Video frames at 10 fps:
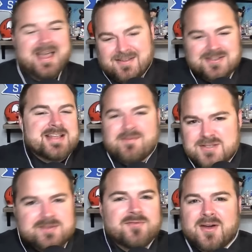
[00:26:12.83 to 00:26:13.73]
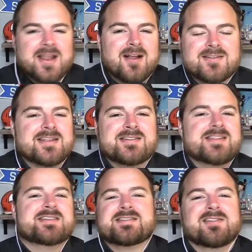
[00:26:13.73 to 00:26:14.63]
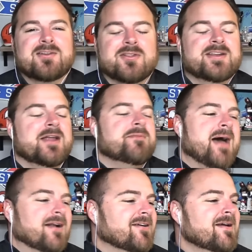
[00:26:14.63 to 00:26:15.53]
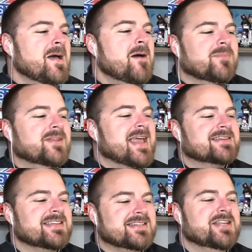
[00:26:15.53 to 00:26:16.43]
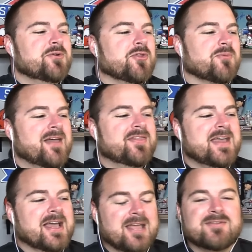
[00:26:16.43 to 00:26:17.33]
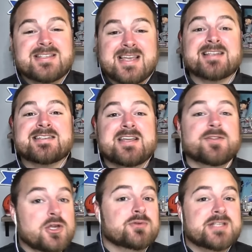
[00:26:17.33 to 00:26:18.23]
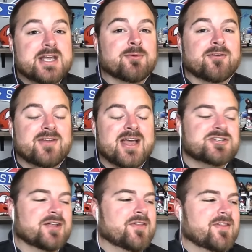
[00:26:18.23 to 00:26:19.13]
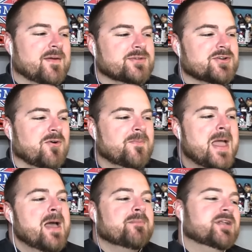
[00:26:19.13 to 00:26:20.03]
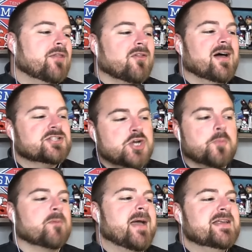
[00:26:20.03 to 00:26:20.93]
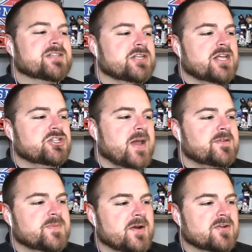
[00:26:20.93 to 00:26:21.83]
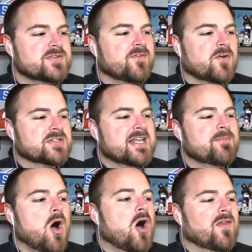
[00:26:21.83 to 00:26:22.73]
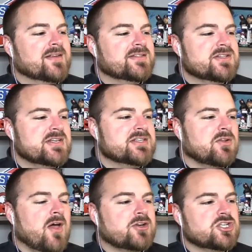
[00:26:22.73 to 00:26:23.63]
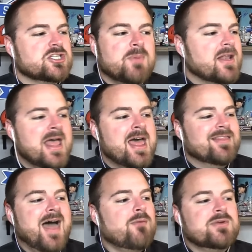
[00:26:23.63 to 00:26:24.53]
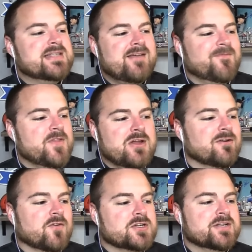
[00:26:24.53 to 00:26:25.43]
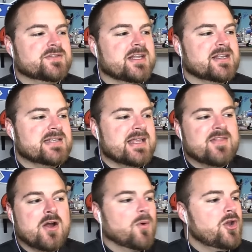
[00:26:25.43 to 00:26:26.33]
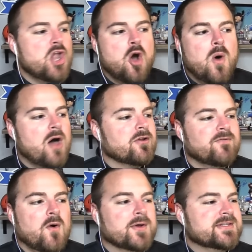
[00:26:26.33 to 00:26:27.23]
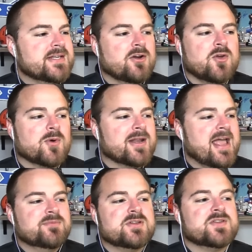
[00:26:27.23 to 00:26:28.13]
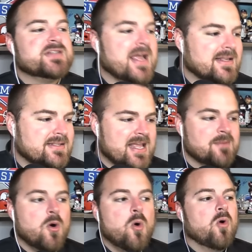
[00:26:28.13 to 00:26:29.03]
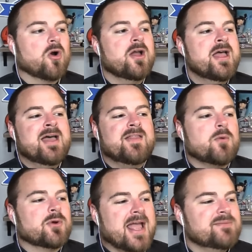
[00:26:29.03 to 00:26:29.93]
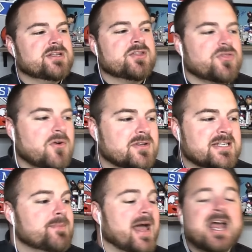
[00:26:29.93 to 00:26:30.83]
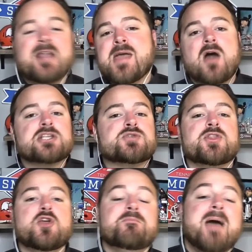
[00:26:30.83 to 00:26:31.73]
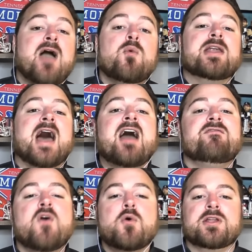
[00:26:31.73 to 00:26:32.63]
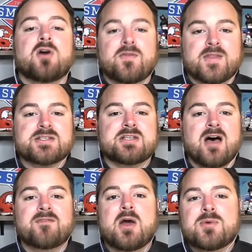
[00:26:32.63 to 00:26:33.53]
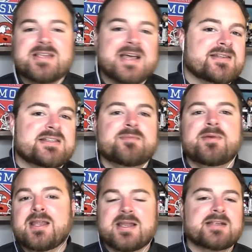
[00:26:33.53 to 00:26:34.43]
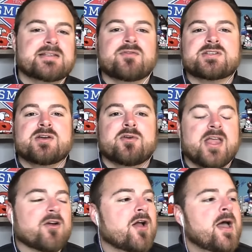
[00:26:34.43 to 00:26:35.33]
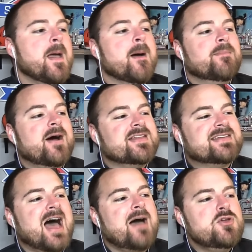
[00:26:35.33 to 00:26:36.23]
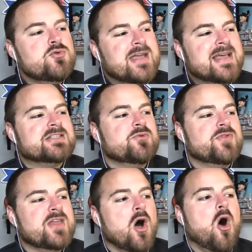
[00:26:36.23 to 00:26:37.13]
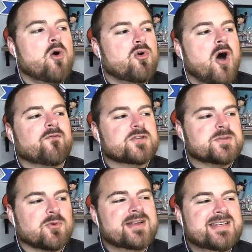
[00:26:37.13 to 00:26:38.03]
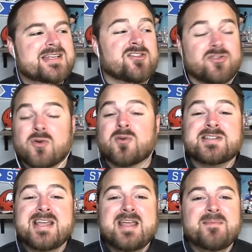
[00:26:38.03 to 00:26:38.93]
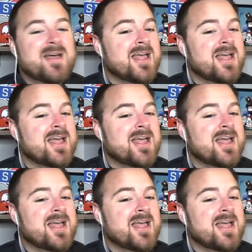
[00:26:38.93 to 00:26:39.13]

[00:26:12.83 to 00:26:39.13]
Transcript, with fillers: and just having some fun here. That this literally doesn't matter. But the SEC doing the right thing and giving Tennessee the UT abbreviation. I thought that was cool. But nonetheless, Cooper Mason and James Pearce first team All SEC selections. But that was it for the University of Tennessee. There were no other volunteer that were named to the second team or that were named to the third team. And I got to be honest with you, back when I voted on this stuff, and I went to SEC media days every single year. By the time you get to the All Conference preseason third team